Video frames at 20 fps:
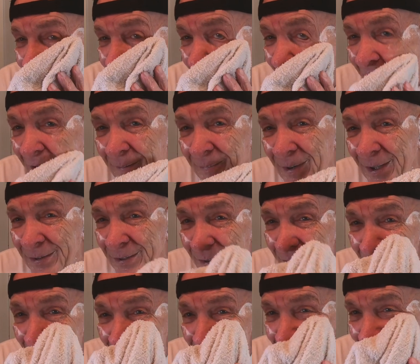talk about the
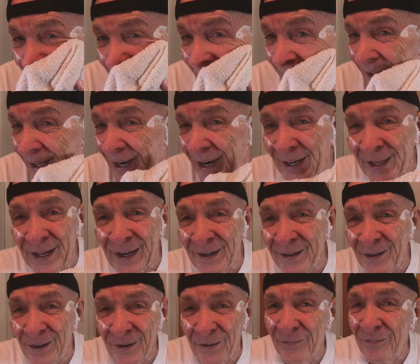razor, and I get
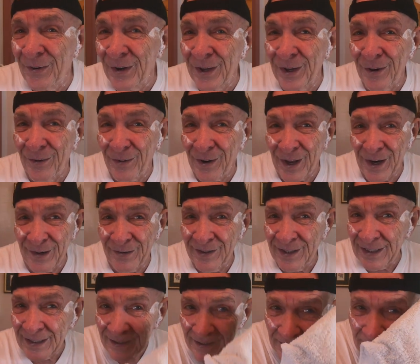another video out of
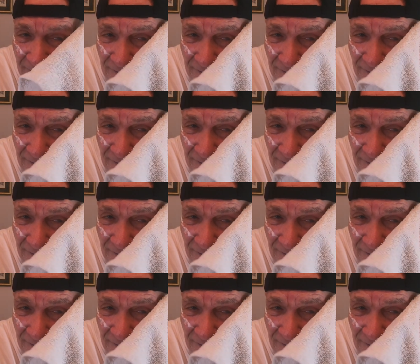it.